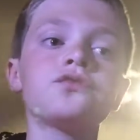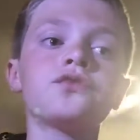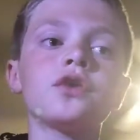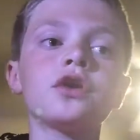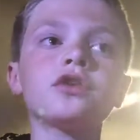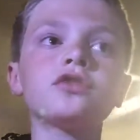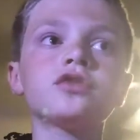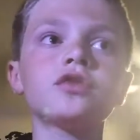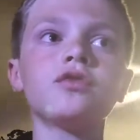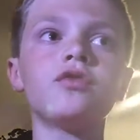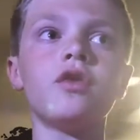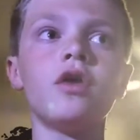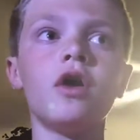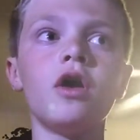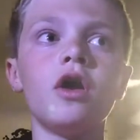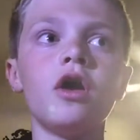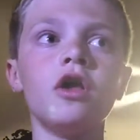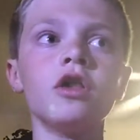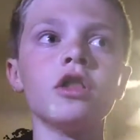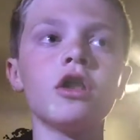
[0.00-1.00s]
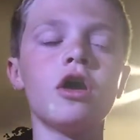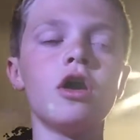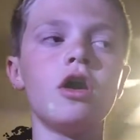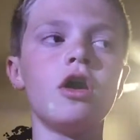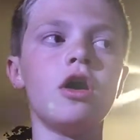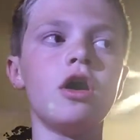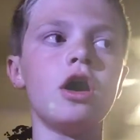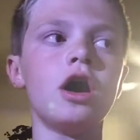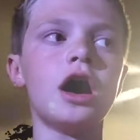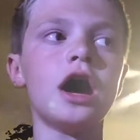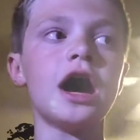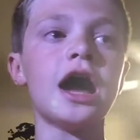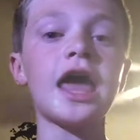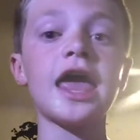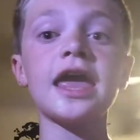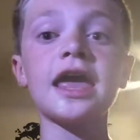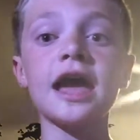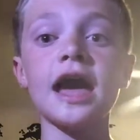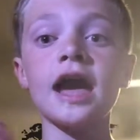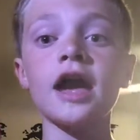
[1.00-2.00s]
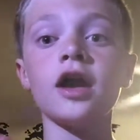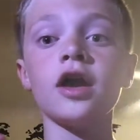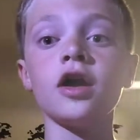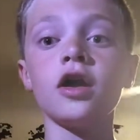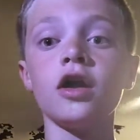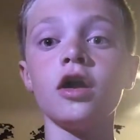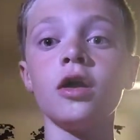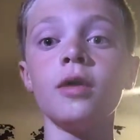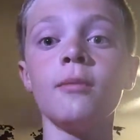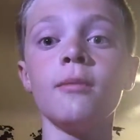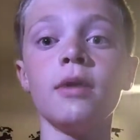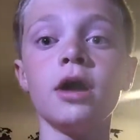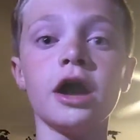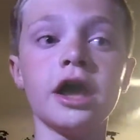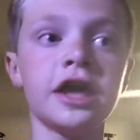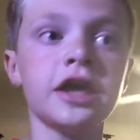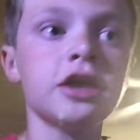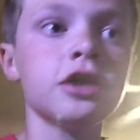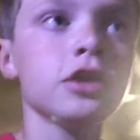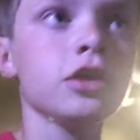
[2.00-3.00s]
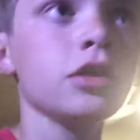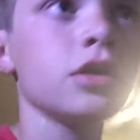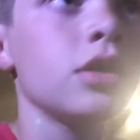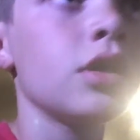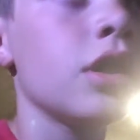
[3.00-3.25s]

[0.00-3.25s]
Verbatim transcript: First of all, I got a mic